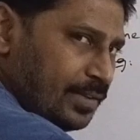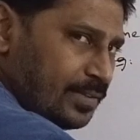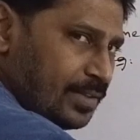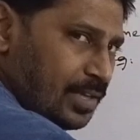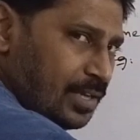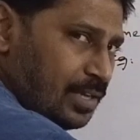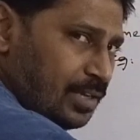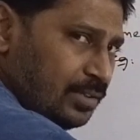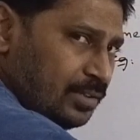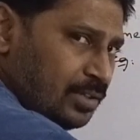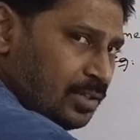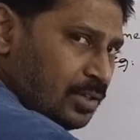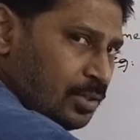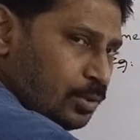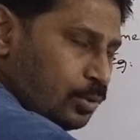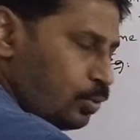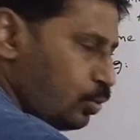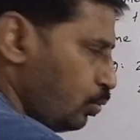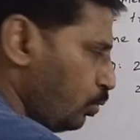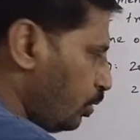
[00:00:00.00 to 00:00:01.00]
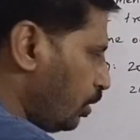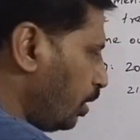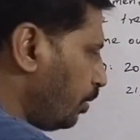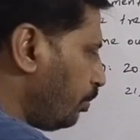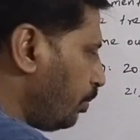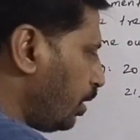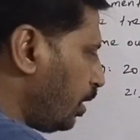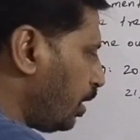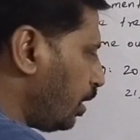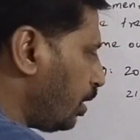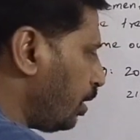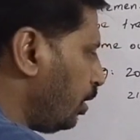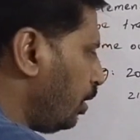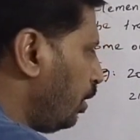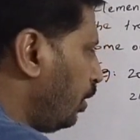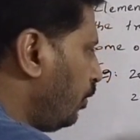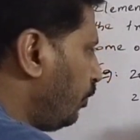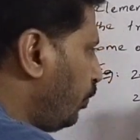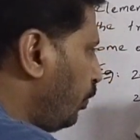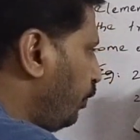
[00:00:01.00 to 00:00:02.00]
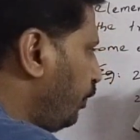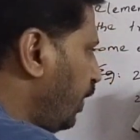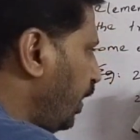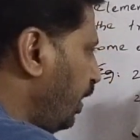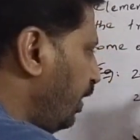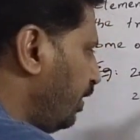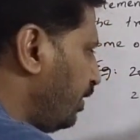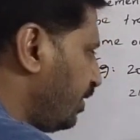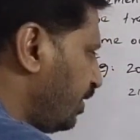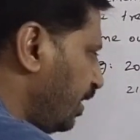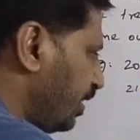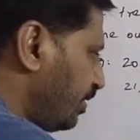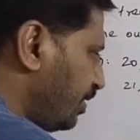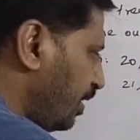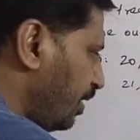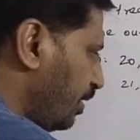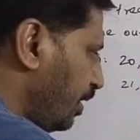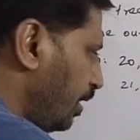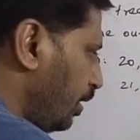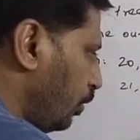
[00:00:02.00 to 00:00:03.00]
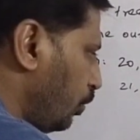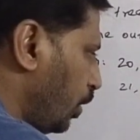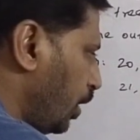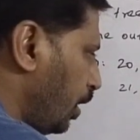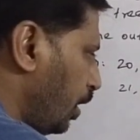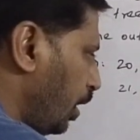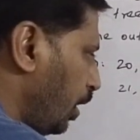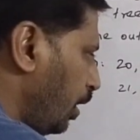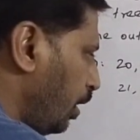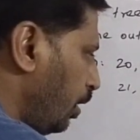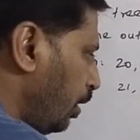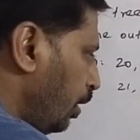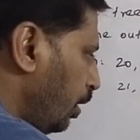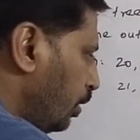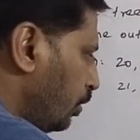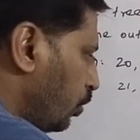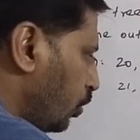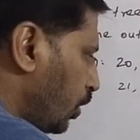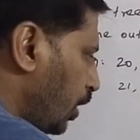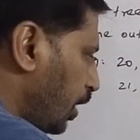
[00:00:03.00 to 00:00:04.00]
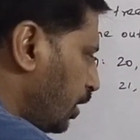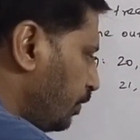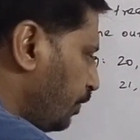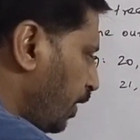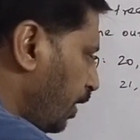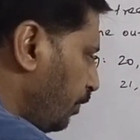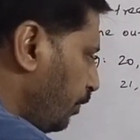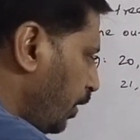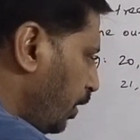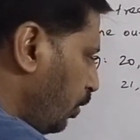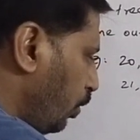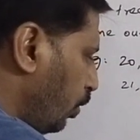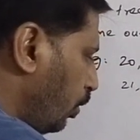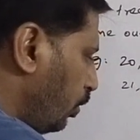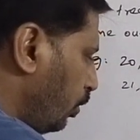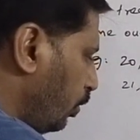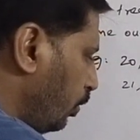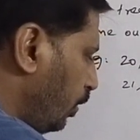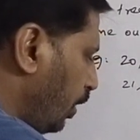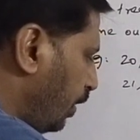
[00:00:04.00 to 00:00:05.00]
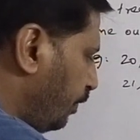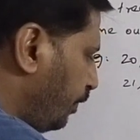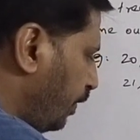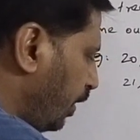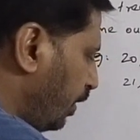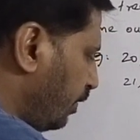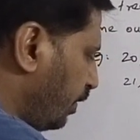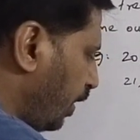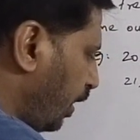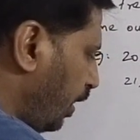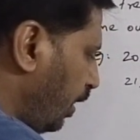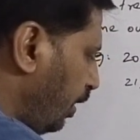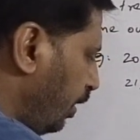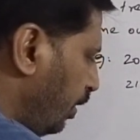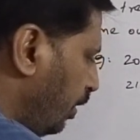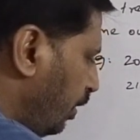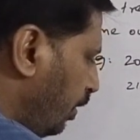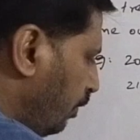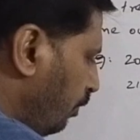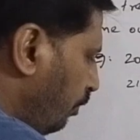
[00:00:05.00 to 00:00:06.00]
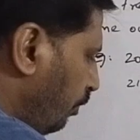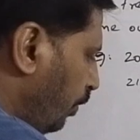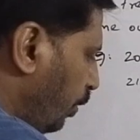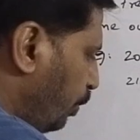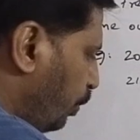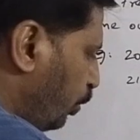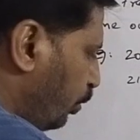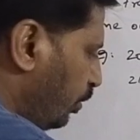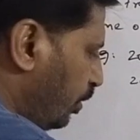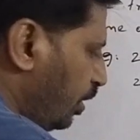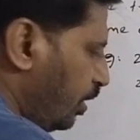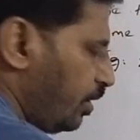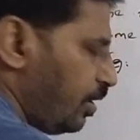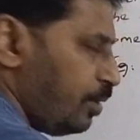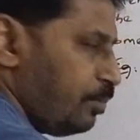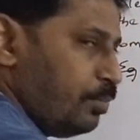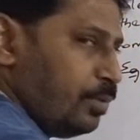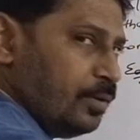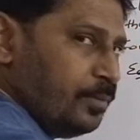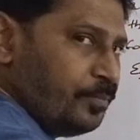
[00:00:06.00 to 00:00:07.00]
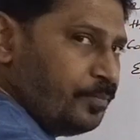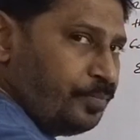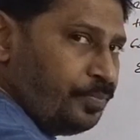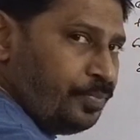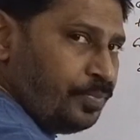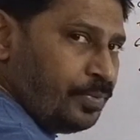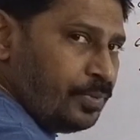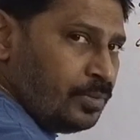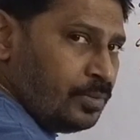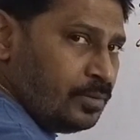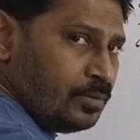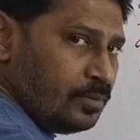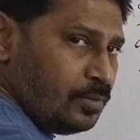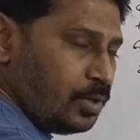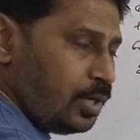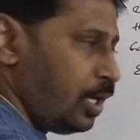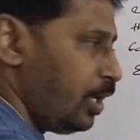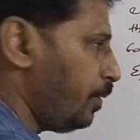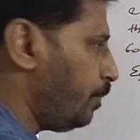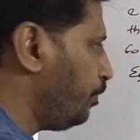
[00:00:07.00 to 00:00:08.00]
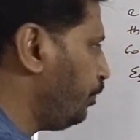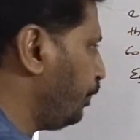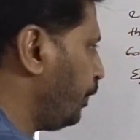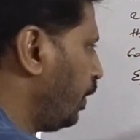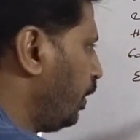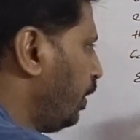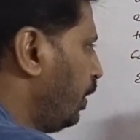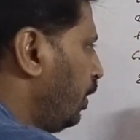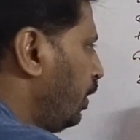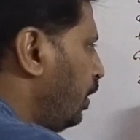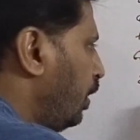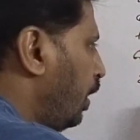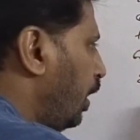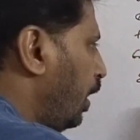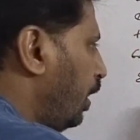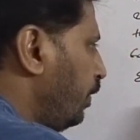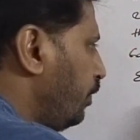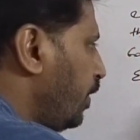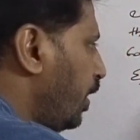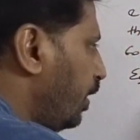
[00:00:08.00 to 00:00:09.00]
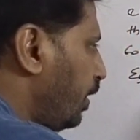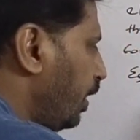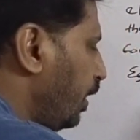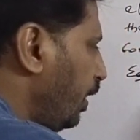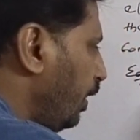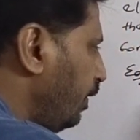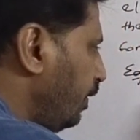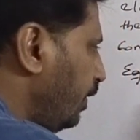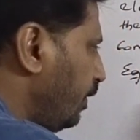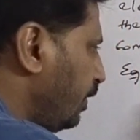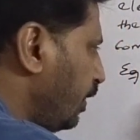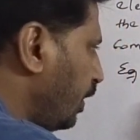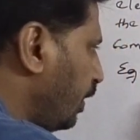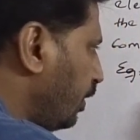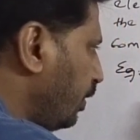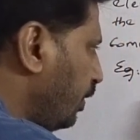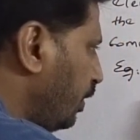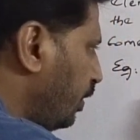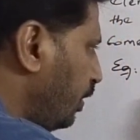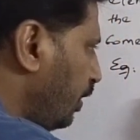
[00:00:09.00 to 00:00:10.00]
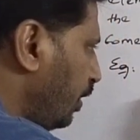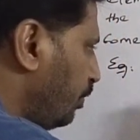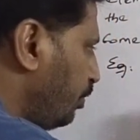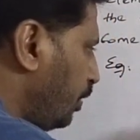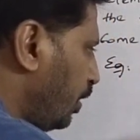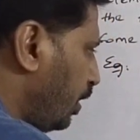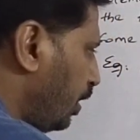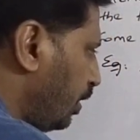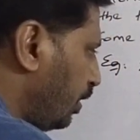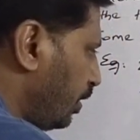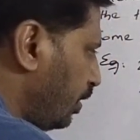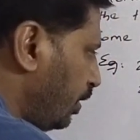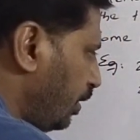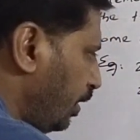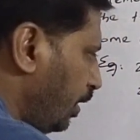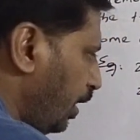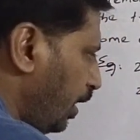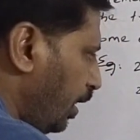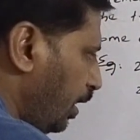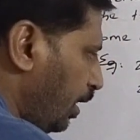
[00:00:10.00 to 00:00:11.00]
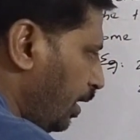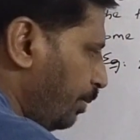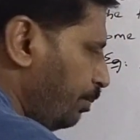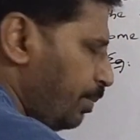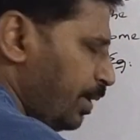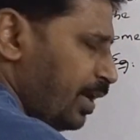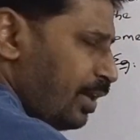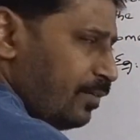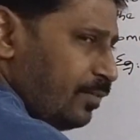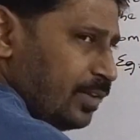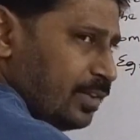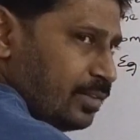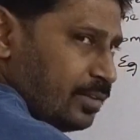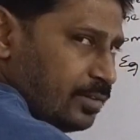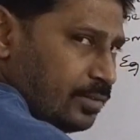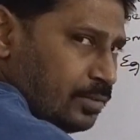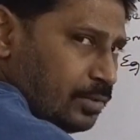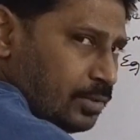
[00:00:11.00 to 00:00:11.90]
is a root number, 15 is lesser than 20, so that's why we go to left hand side, we put that number. Okay, and we are taking the third number 30, compare with